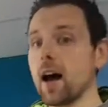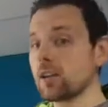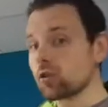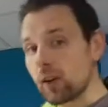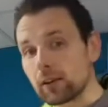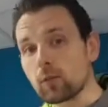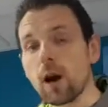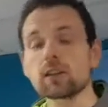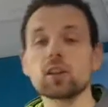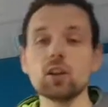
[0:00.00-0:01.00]
Strength
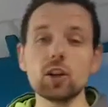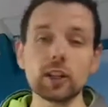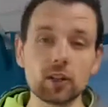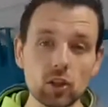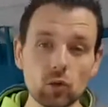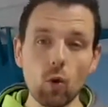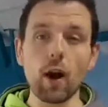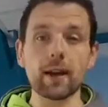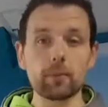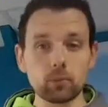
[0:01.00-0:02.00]
work, so you're looking at
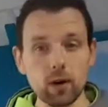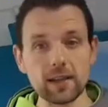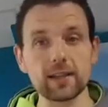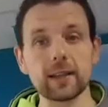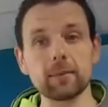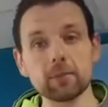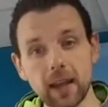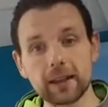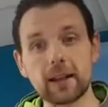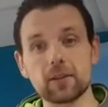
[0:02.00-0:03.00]
squatting, pressing,
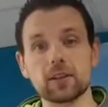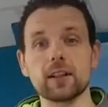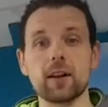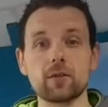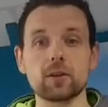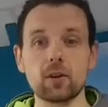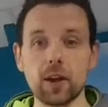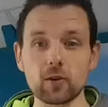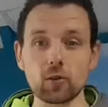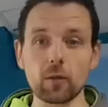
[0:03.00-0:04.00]
deadlifts, you know, so
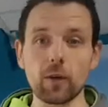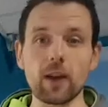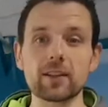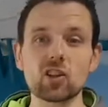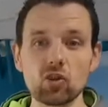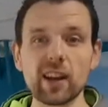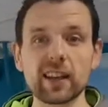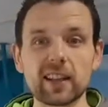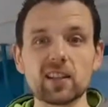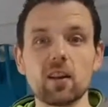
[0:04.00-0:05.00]
those sort of
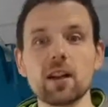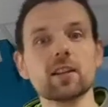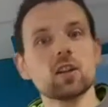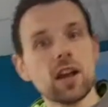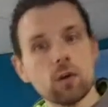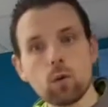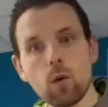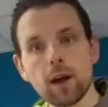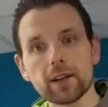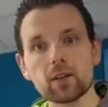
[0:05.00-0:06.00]
strength exercises will
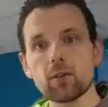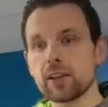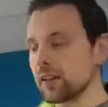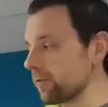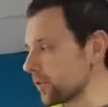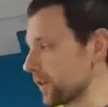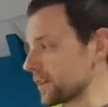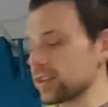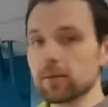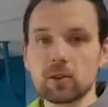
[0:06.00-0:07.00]
work in the creatine phosphate
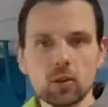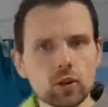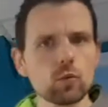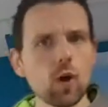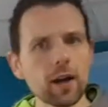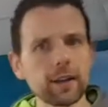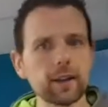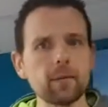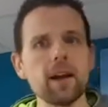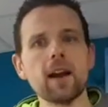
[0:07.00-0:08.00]
system as long as you're working
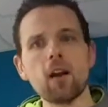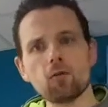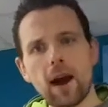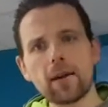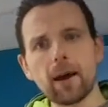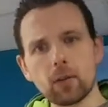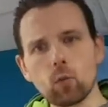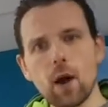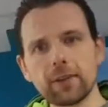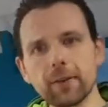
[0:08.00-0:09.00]
them around about the
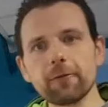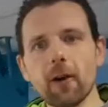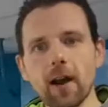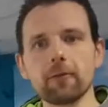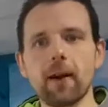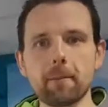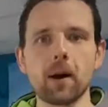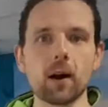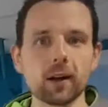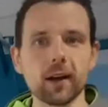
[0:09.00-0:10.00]
1 to 5 rep
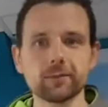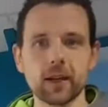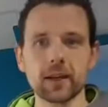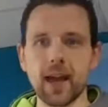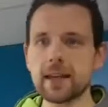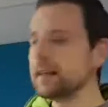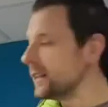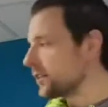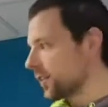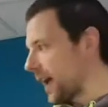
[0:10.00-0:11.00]
marker, okay?
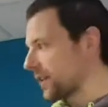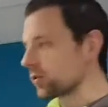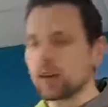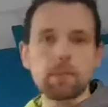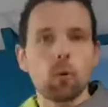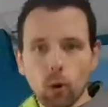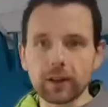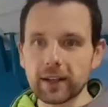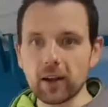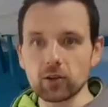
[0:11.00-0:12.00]
So that's
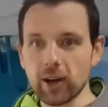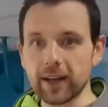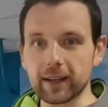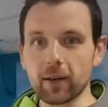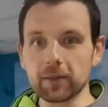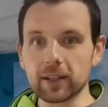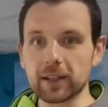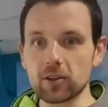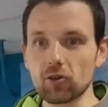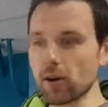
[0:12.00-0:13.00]
important in our training, obviously,
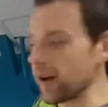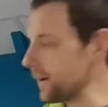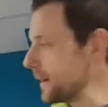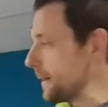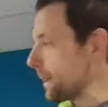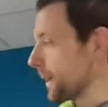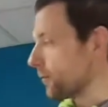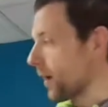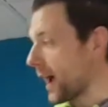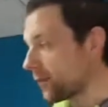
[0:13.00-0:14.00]
to get stronger. The
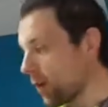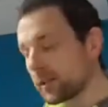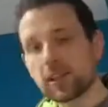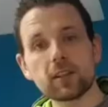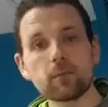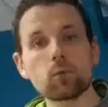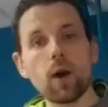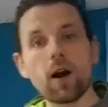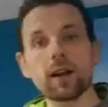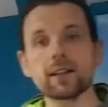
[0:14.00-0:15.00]
anaerobic system is
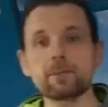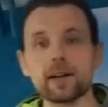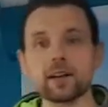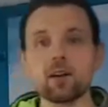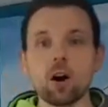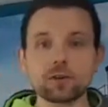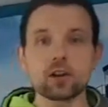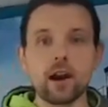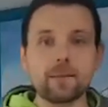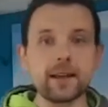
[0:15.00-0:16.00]
where I like to spend a lot of
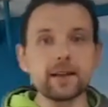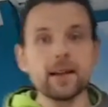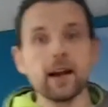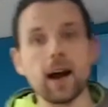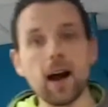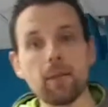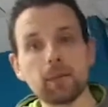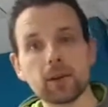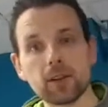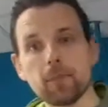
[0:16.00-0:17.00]
time in
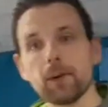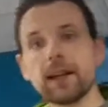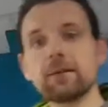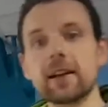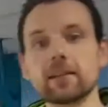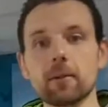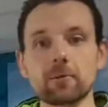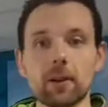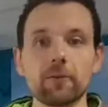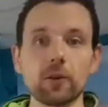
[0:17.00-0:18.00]
because I believe that's the
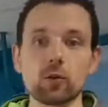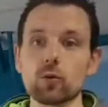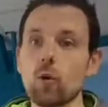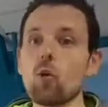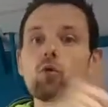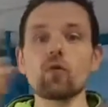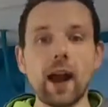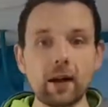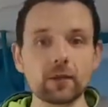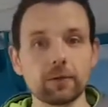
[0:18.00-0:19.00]
most beneficial all
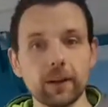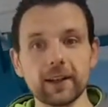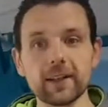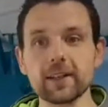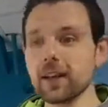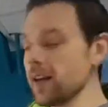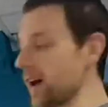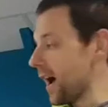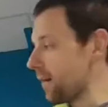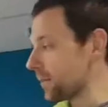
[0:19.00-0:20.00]
round to fitness.
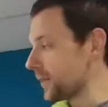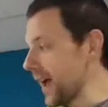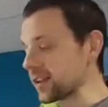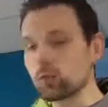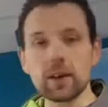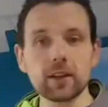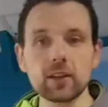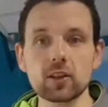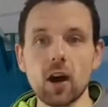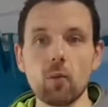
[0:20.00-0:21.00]
But that is when you're
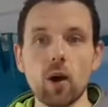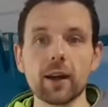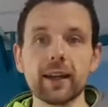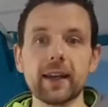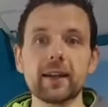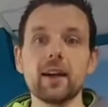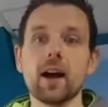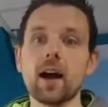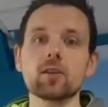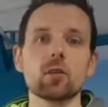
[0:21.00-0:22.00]
going to start working
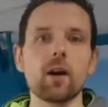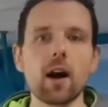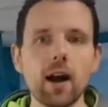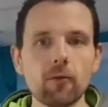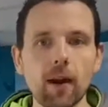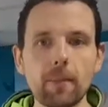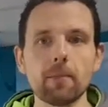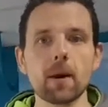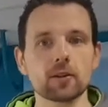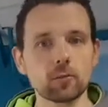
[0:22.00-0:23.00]
sort of higher
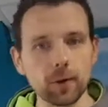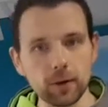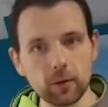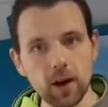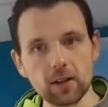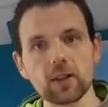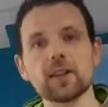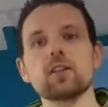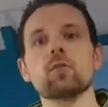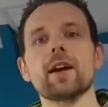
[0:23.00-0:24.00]
rep muscle building work. So
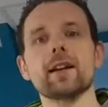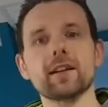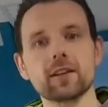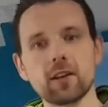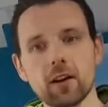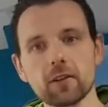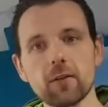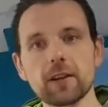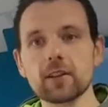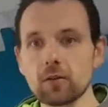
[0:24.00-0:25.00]
this is where you're going to start
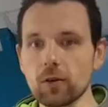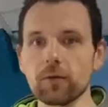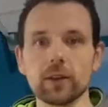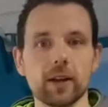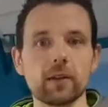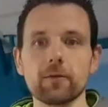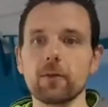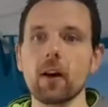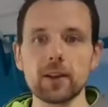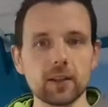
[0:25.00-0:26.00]
doing sort of, you know, your
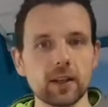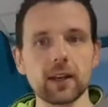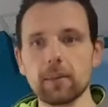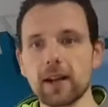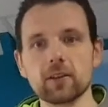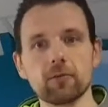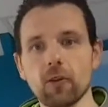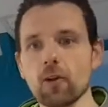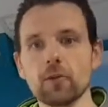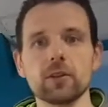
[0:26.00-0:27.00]
flies, your kickbacks, your
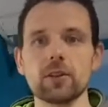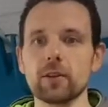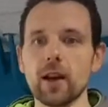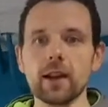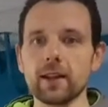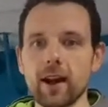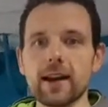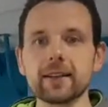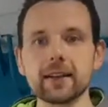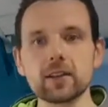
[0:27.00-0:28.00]
throws, your, you know,
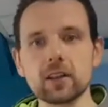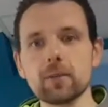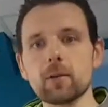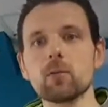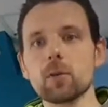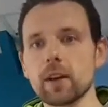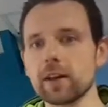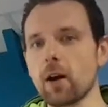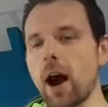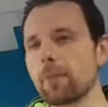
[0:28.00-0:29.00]
anything that's going to be,
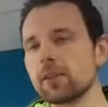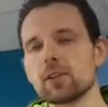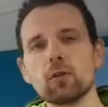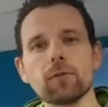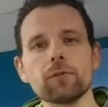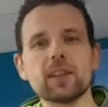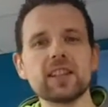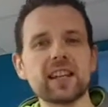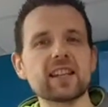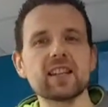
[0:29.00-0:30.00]
you know, up to sort of
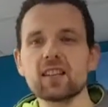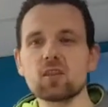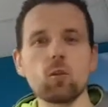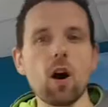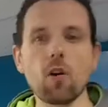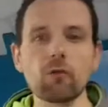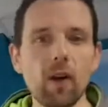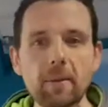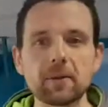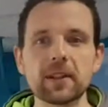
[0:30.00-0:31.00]
6 to 12
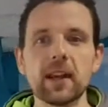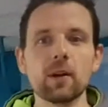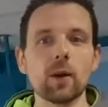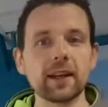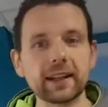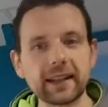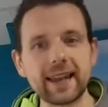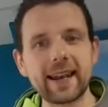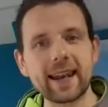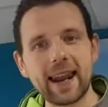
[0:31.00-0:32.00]
reps where you're going to get
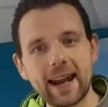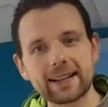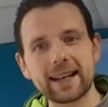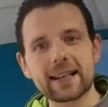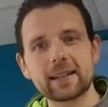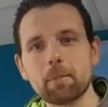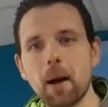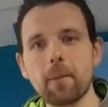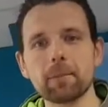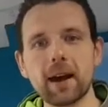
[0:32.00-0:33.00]
that lactic acid
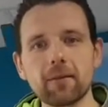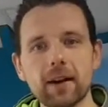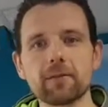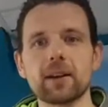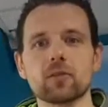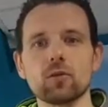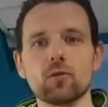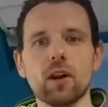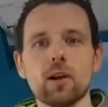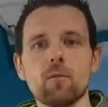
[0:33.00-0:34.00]
pump, that sort of